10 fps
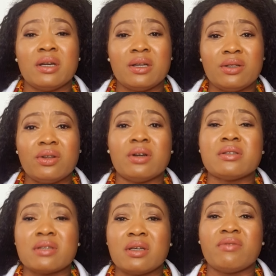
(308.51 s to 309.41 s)
It
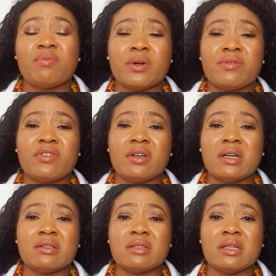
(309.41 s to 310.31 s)
does give puffy
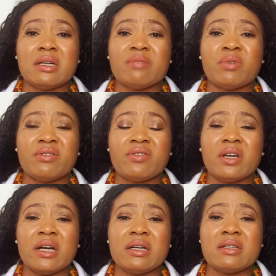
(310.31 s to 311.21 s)

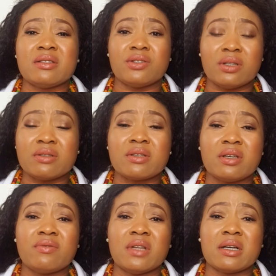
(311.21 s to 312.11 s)
eyes. It does
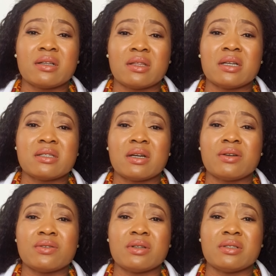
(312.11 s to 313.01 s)
give dark
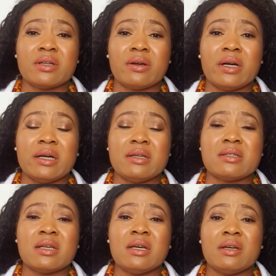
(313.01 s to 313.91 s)
circles under your eyes.